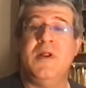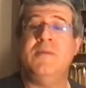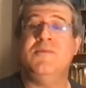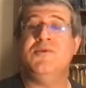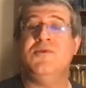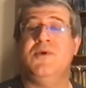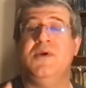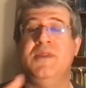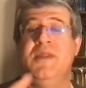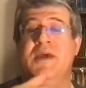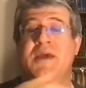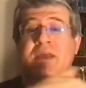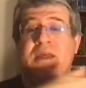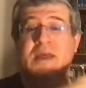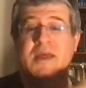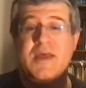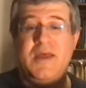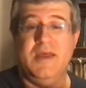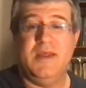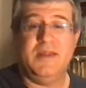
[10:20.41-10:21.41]
I'm sorry
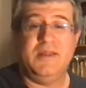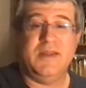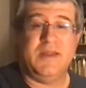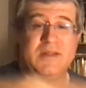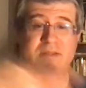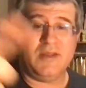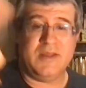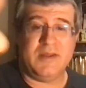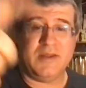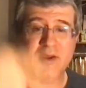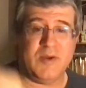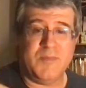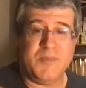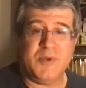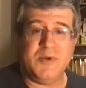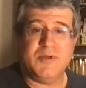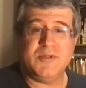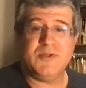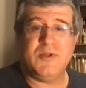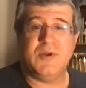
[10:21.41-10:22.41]
that the
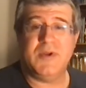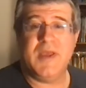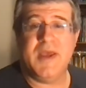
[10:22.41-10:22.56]
computer is not